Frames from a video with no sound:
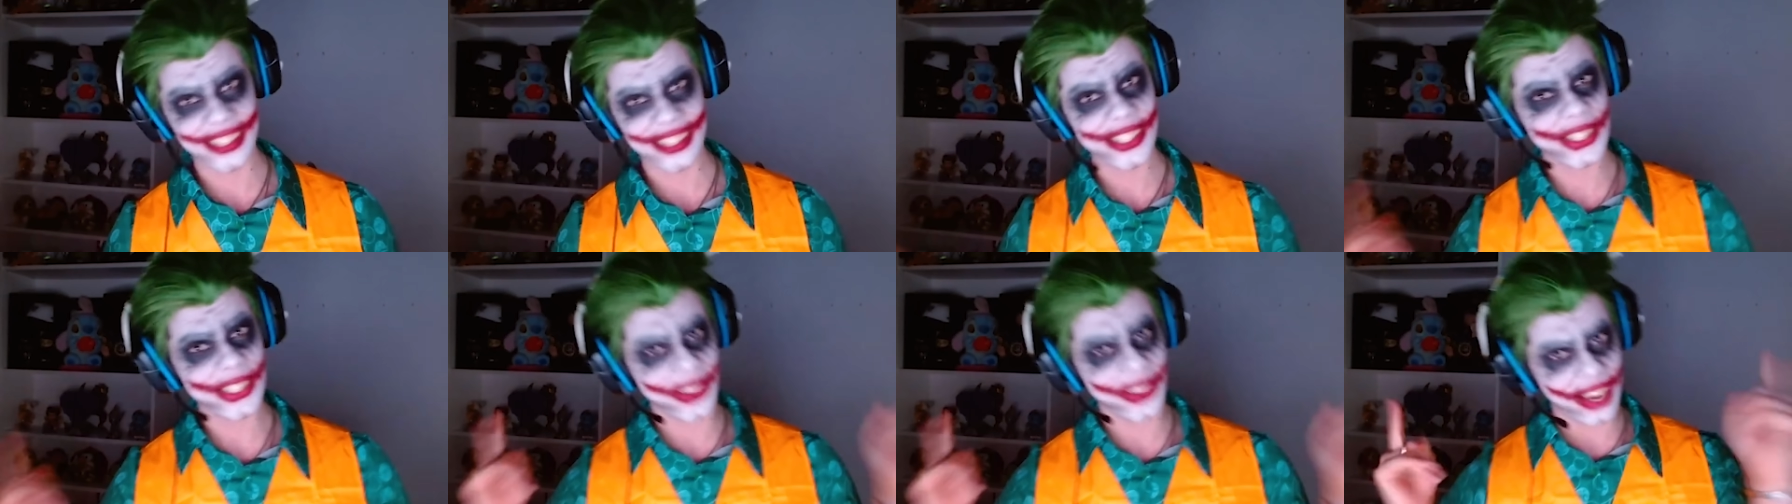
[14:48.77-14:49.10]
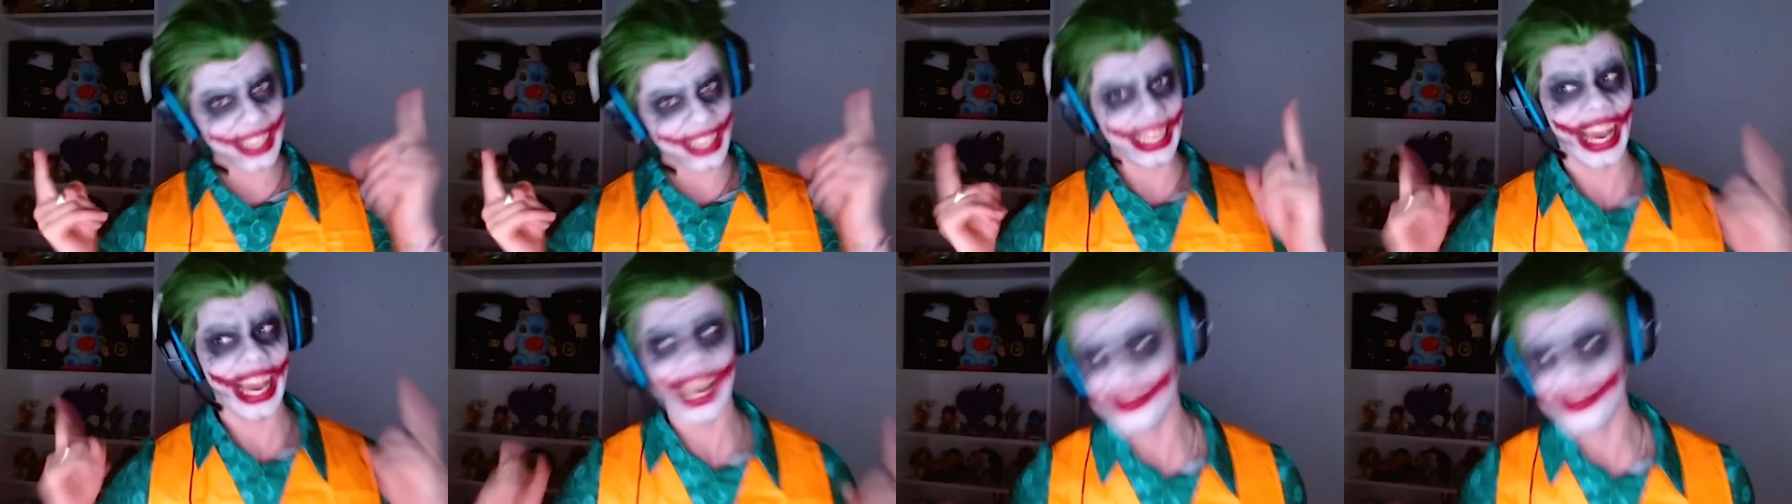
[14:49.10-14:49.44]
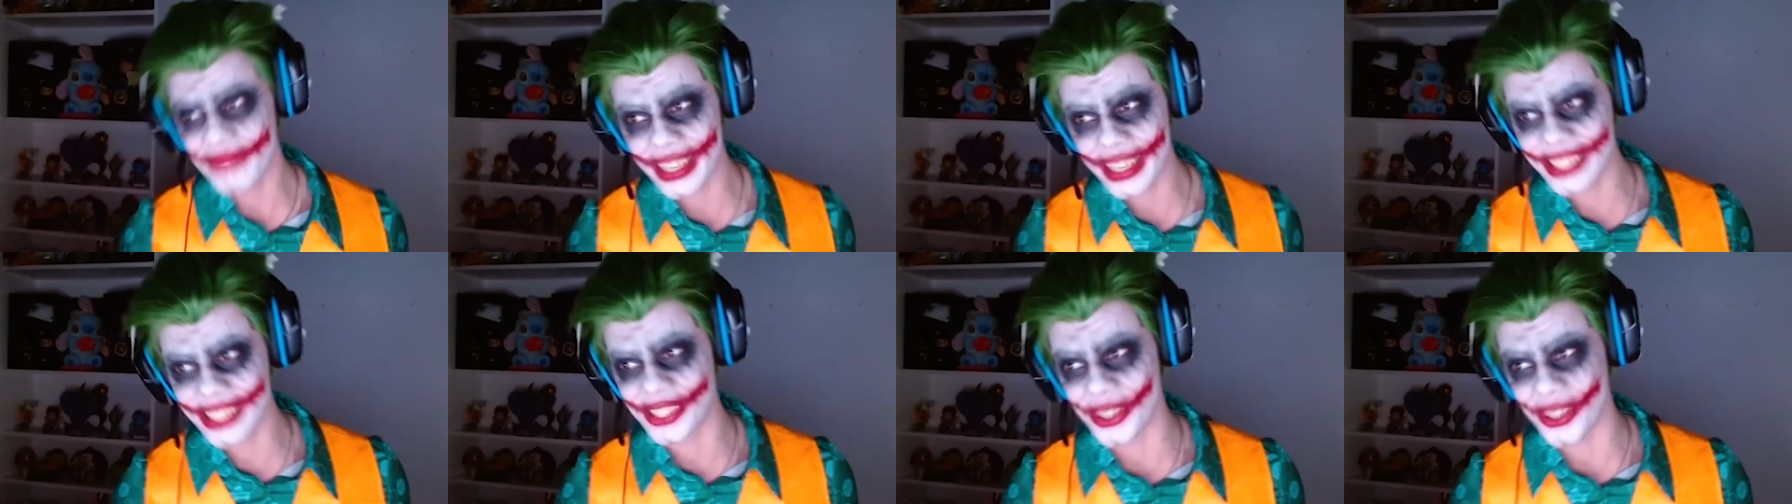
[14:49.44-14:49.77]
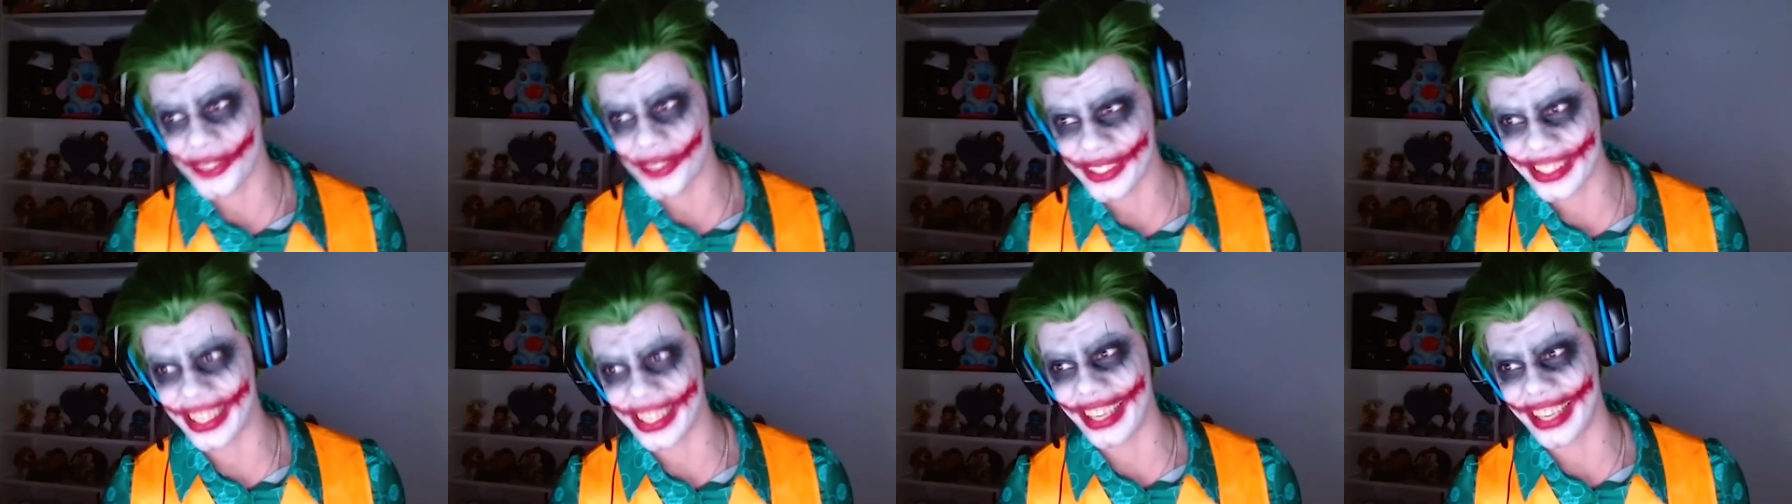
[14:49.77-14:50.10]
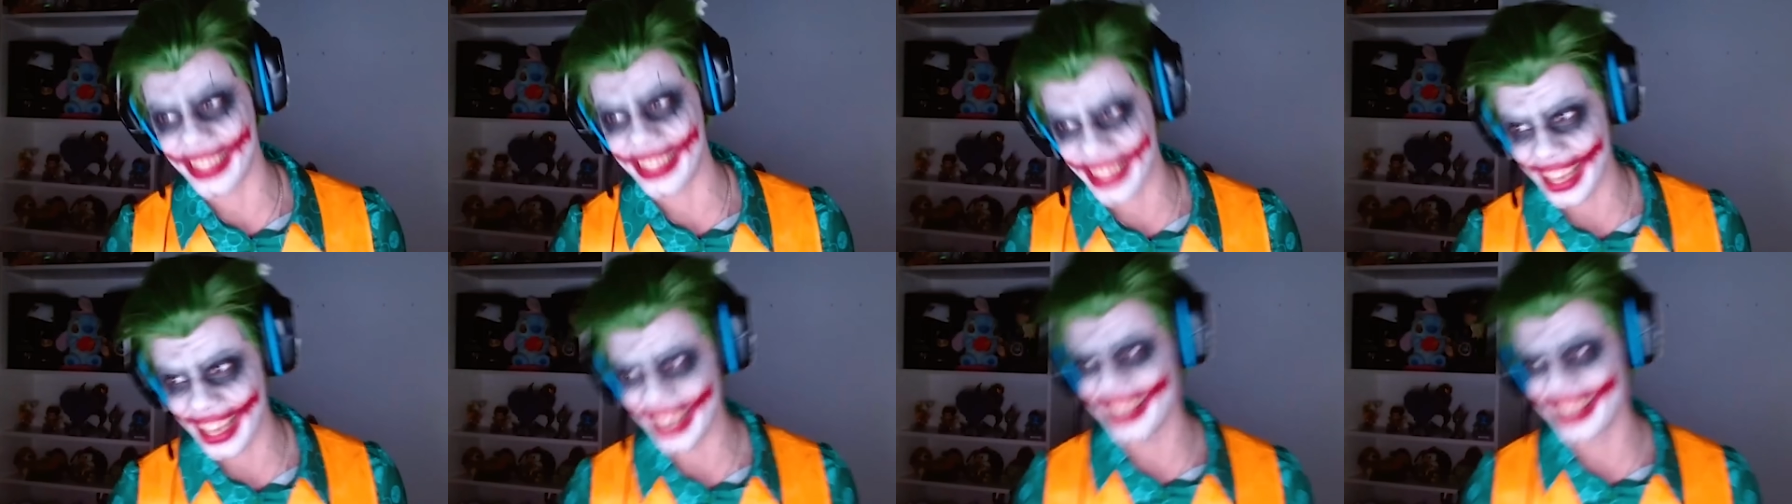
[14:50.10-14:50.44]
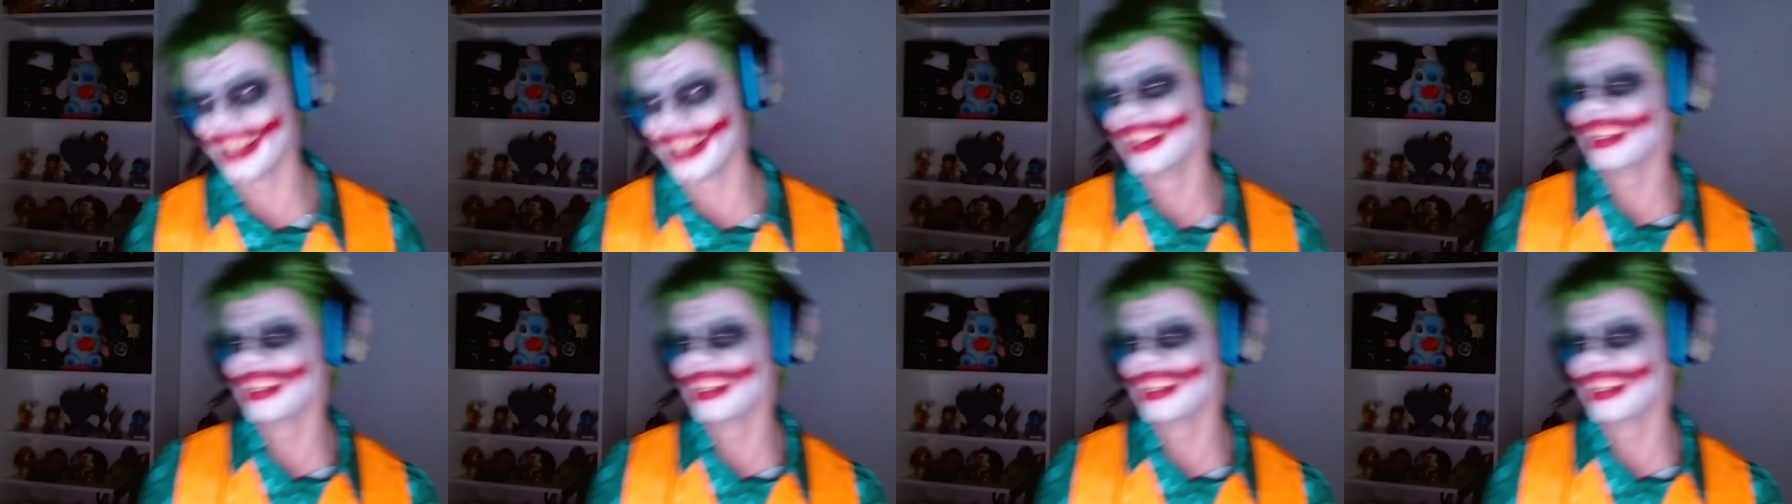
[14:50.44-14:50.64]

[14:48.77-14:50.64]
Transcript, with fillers: so I can make jokes like that.